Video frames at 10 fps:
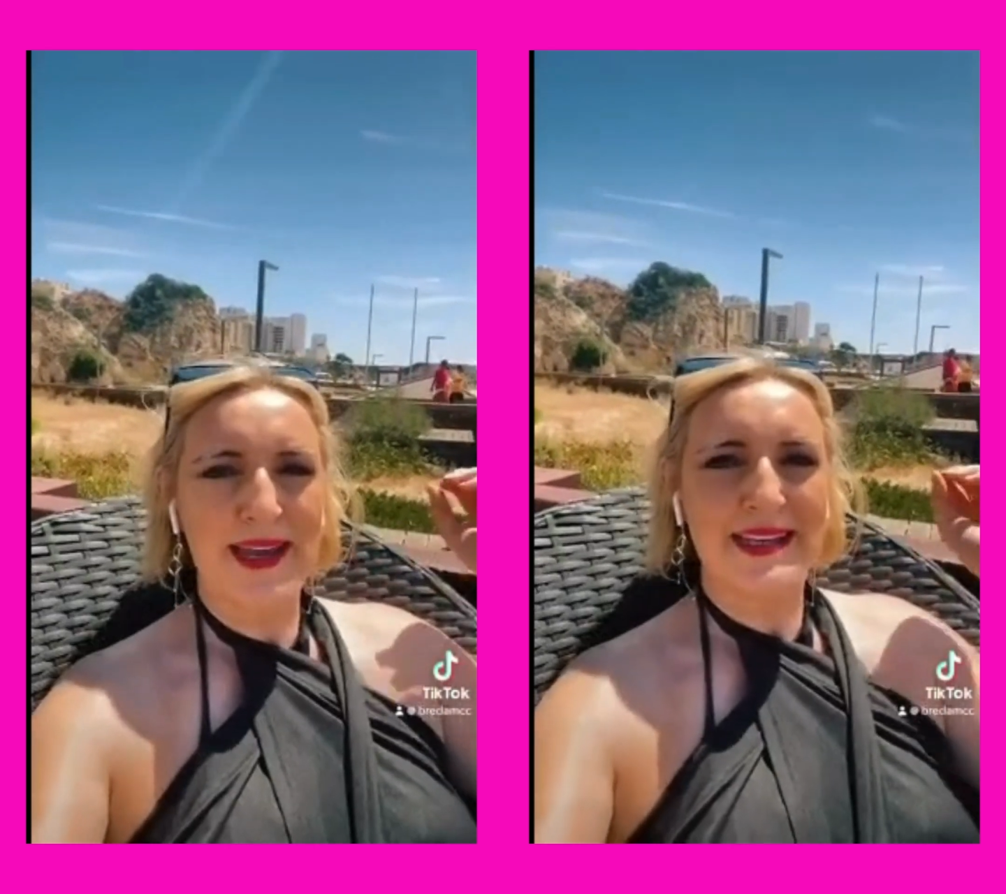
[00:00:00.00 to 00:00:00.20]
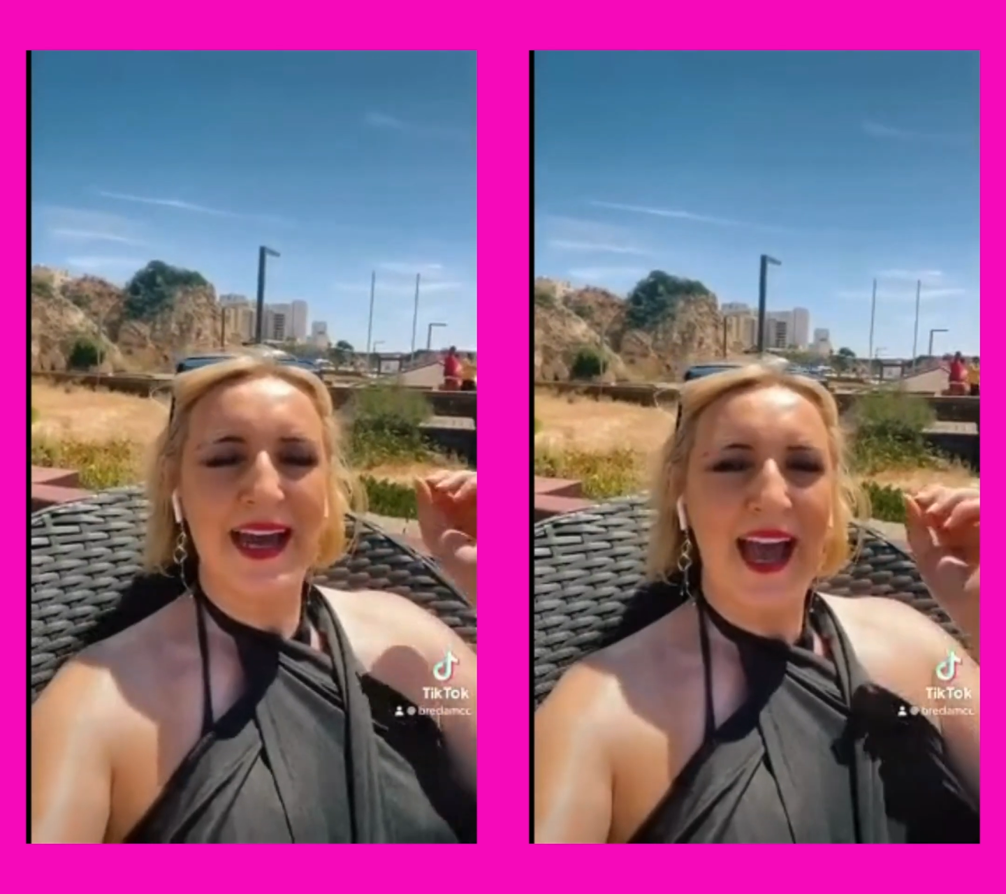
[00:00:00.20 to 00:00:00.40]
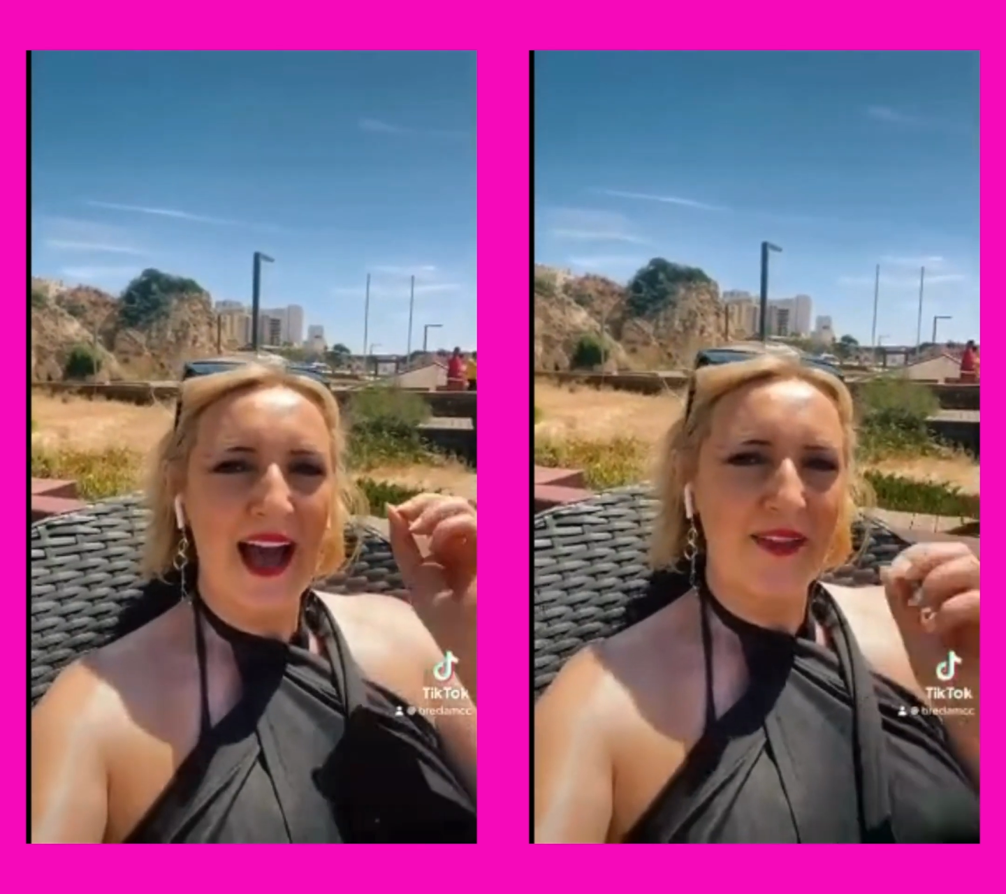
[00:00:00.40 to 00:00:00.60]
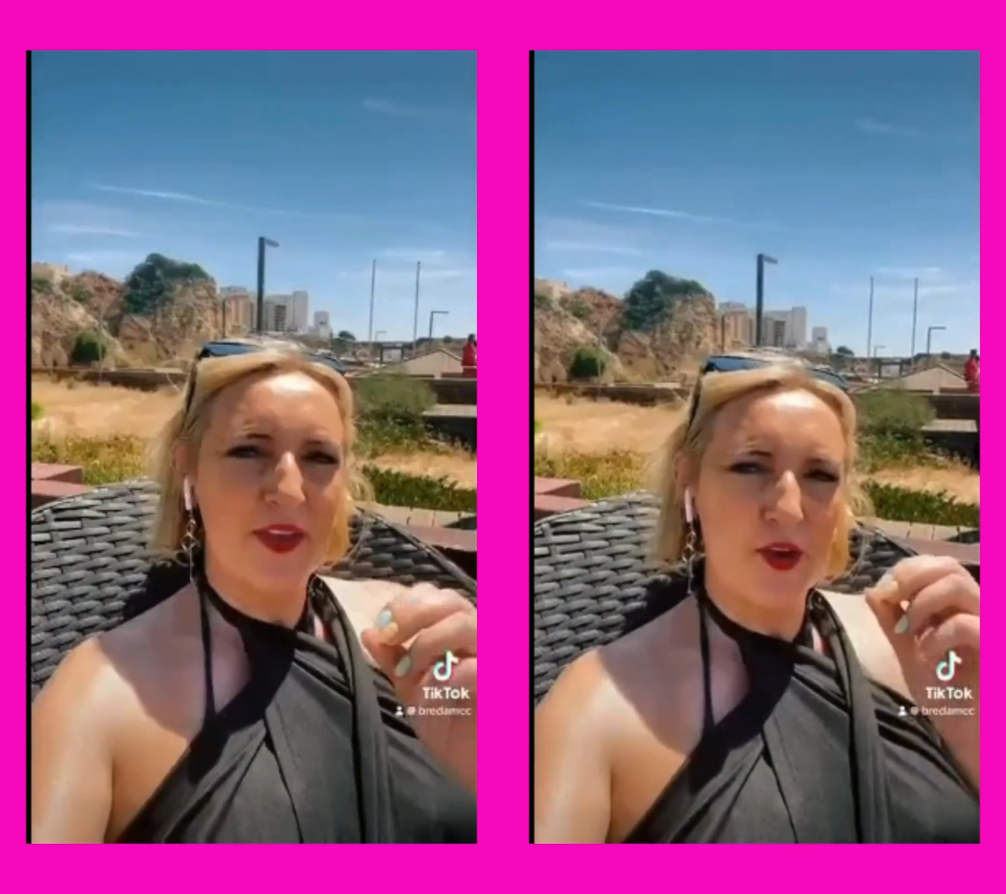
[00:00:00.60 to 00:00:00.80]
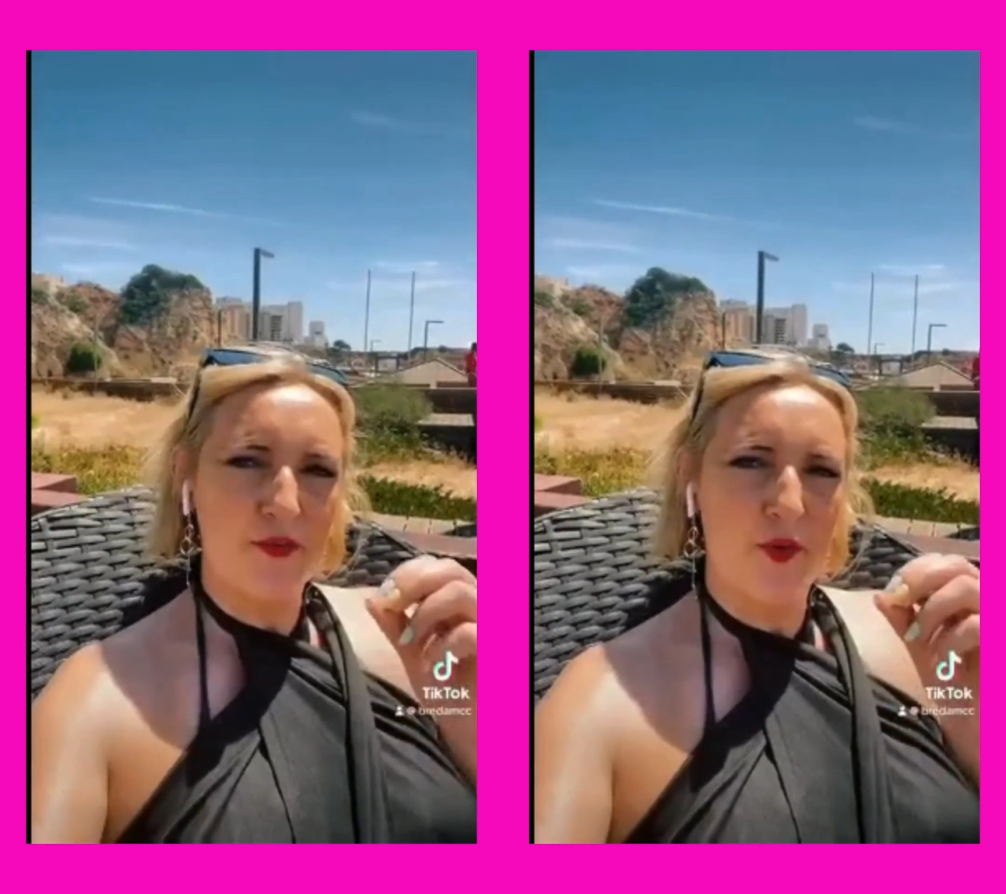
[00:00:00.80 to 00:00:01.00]
mind, and
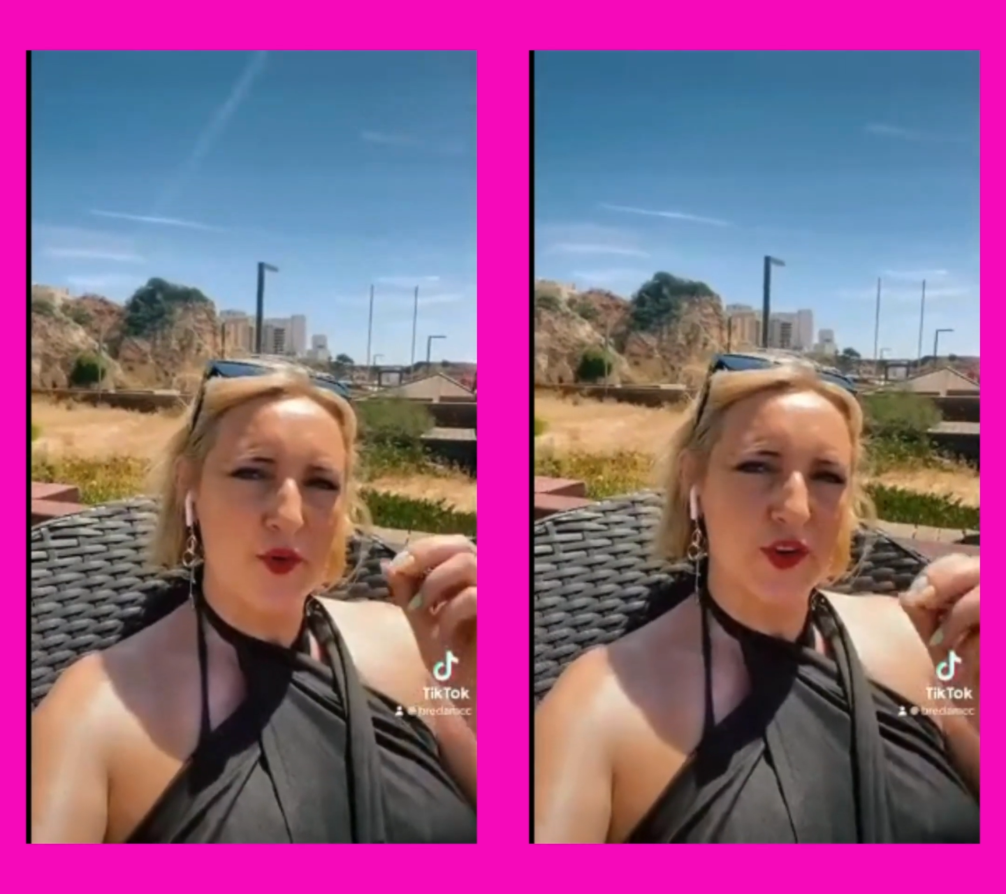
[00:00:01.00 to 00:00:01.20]
therefore